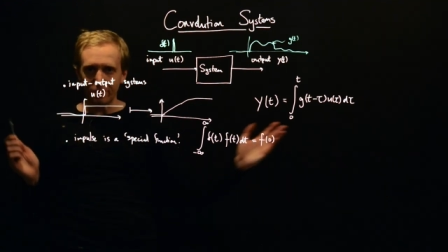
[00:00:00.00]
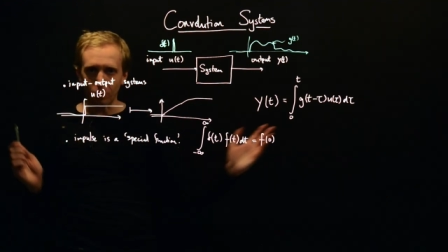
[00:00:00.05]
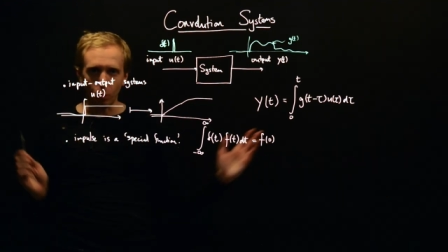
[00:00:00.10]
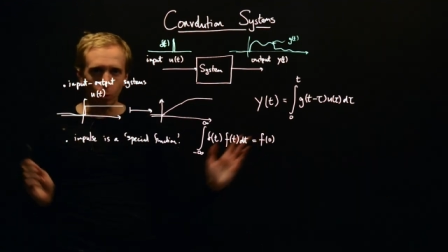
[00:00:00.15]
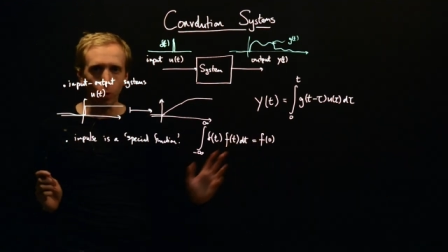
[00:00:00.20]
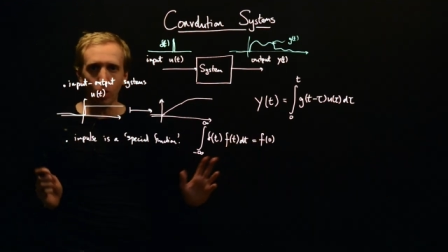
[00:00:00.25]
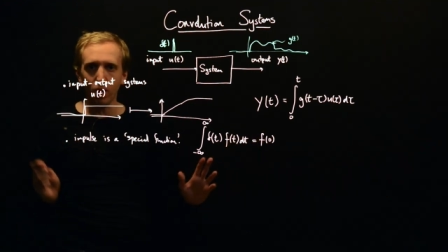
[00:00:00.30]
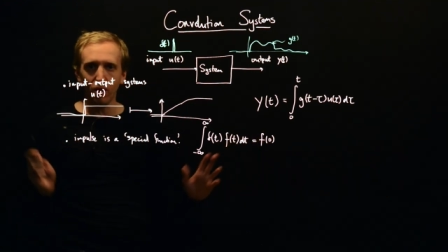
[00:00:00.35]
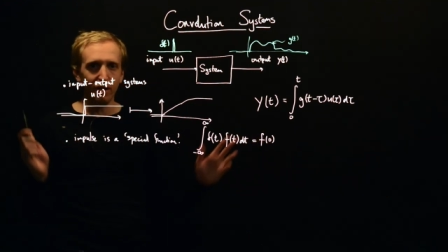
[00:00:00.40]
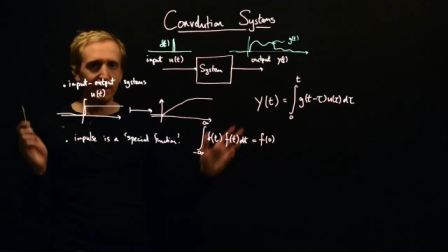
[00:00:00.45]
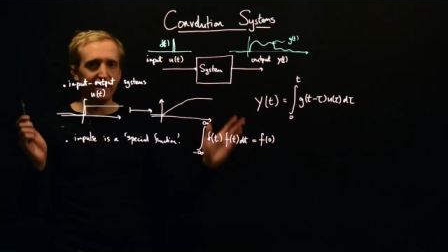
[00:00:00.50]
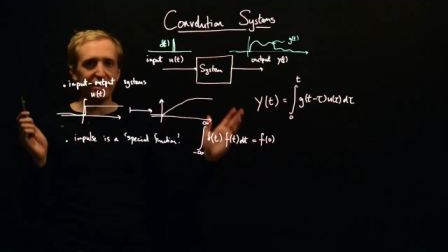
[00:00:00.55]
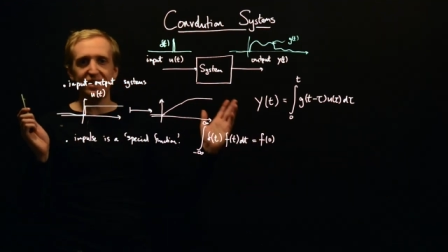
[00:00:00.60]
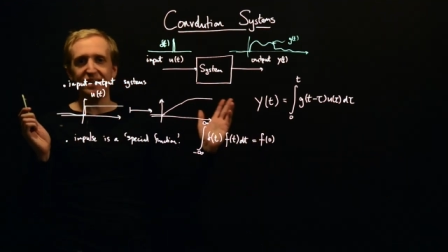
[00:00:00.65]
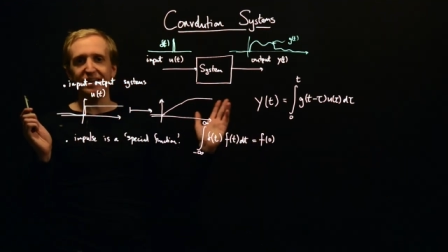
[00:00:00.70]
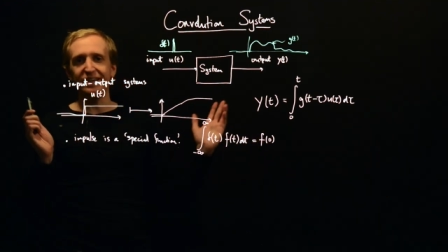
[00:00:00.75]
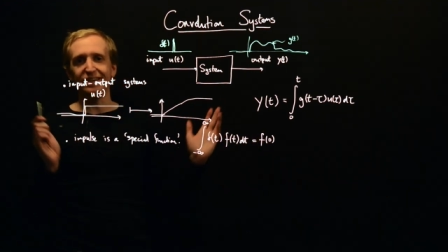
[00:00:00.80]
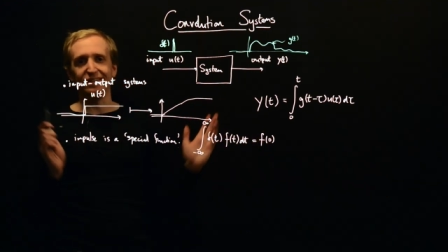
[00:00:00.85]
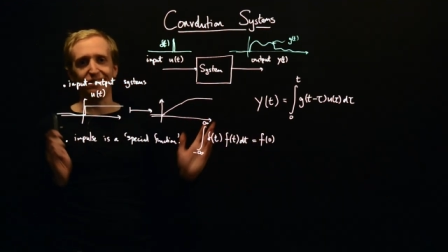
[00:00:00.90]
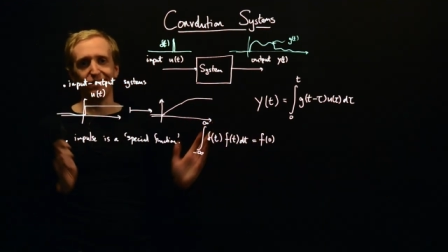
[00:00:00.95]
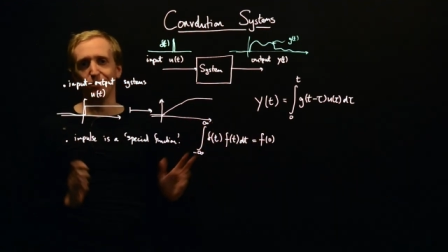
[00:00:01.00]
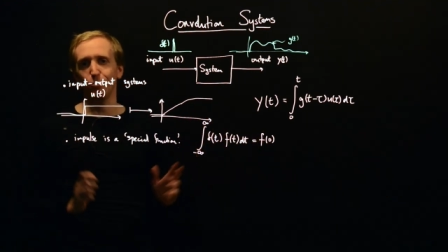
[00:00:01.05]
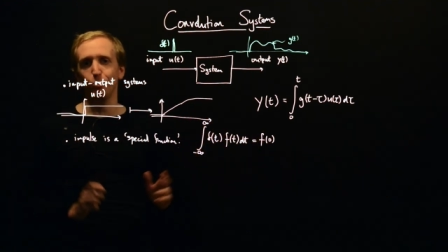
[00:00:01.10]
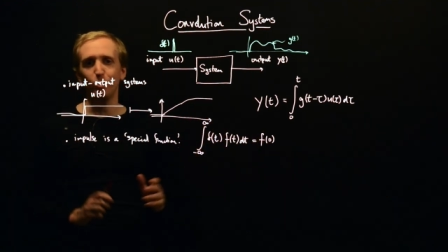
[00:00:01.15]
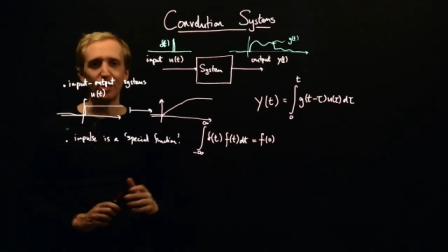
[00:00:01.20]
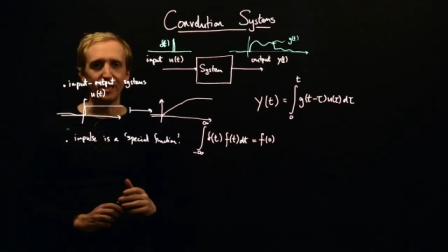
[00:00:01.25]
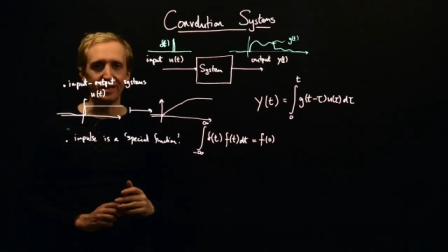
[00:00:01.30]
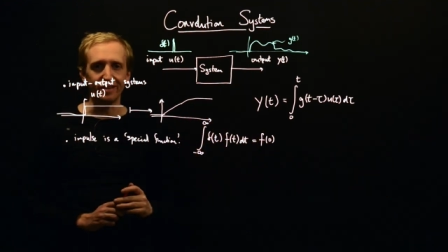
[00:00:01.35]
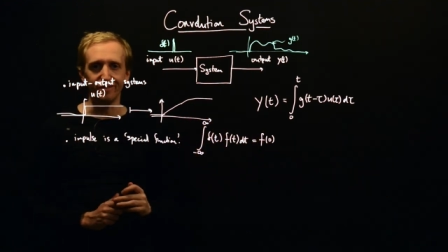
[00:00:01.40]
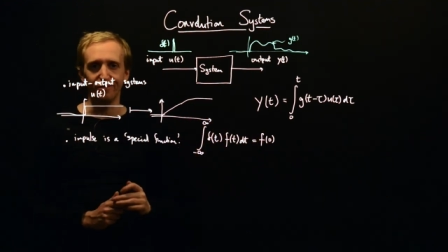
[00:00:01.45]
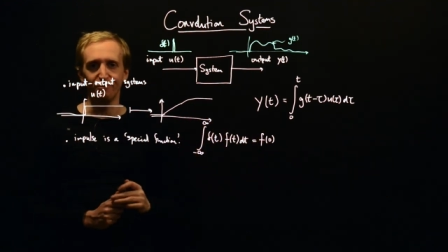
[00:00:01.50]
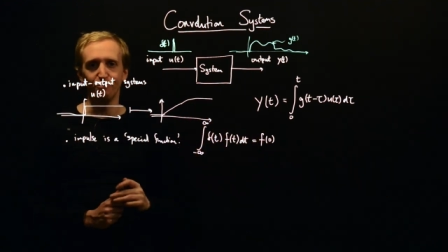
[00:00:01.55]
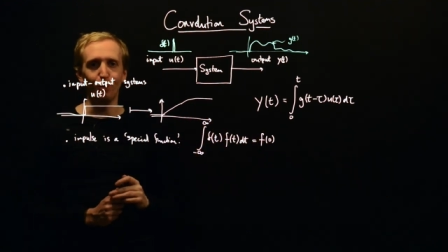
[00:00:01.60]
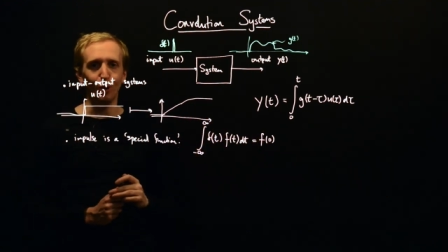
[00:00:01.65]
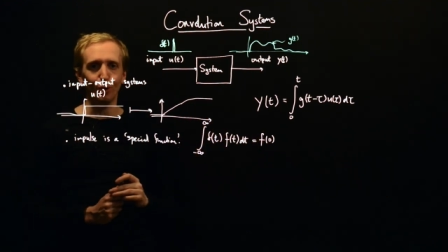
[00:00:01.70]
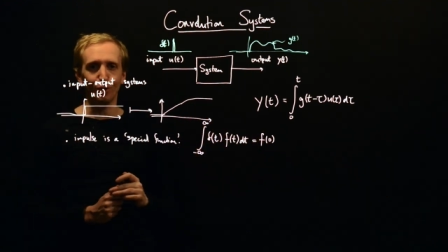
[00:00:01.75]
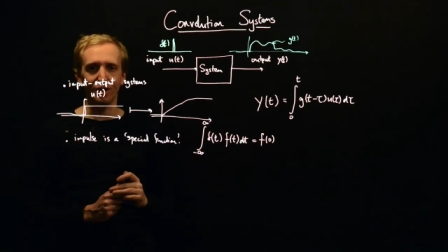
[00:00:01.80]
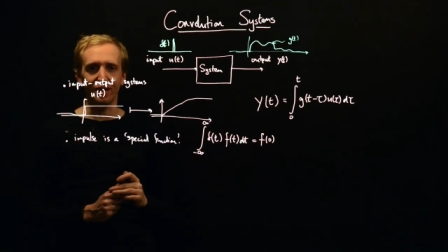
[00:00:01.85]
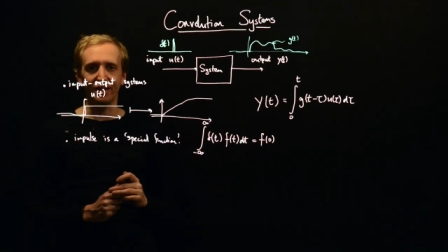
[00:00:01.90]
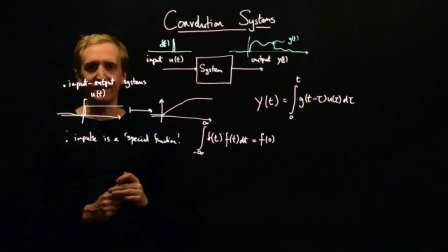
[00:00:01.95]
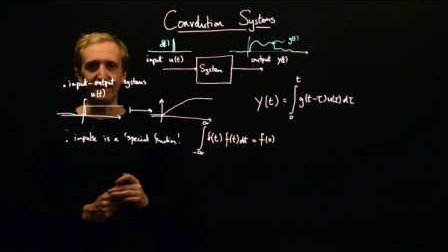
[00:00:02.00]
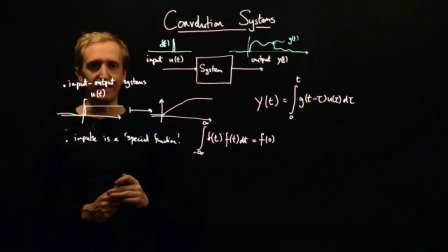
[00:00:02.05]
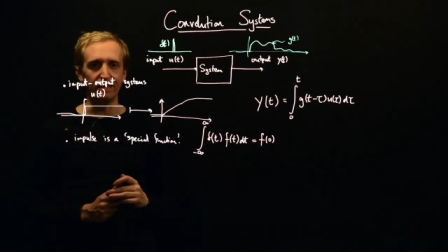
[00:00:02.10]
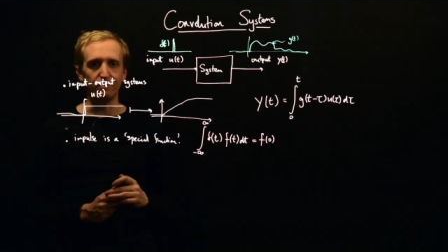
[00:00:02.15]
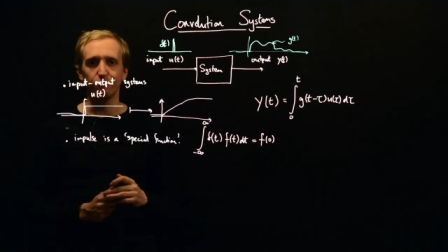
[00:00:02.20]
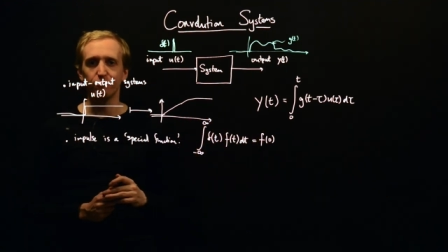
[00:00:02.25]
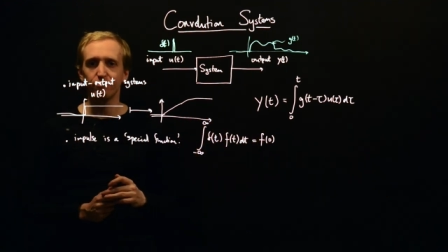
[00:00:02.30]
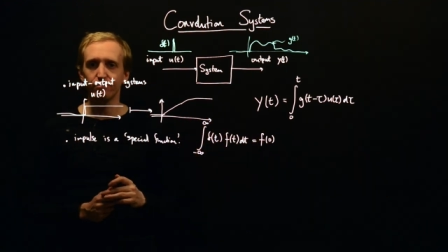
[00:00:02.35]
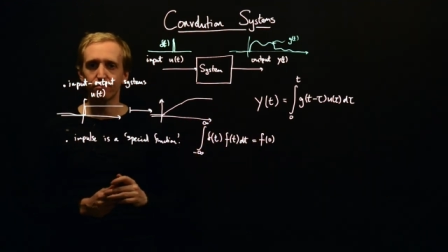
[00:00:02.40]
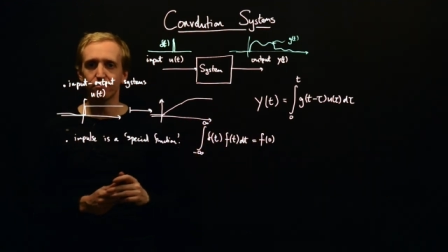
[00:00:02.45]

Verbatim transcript: Why are we modeling